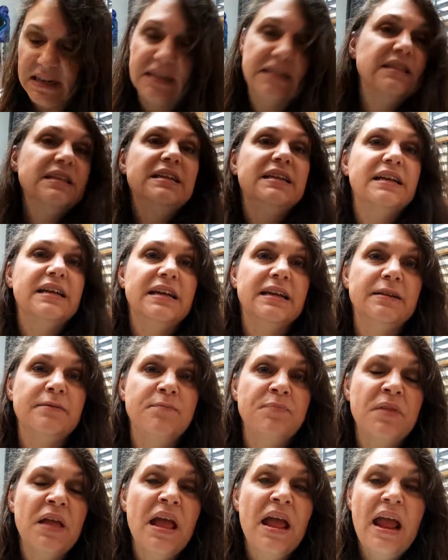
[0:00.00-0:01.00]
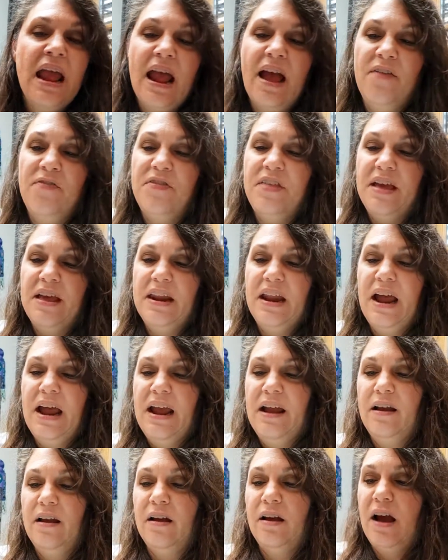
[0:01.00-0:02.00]
dunked it in, and then
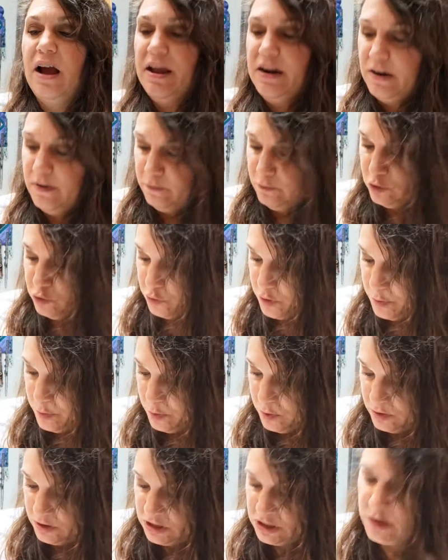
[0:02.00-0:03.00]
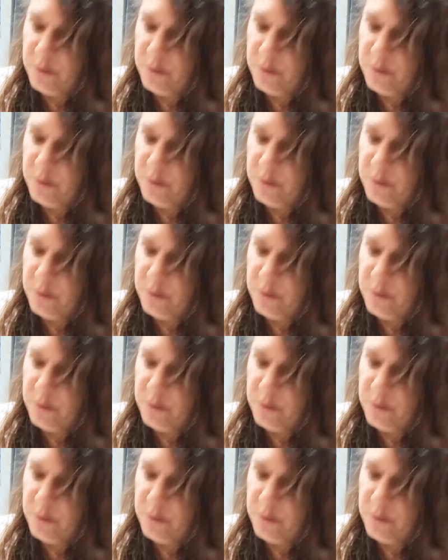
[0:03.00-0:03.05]
I kind of dribbled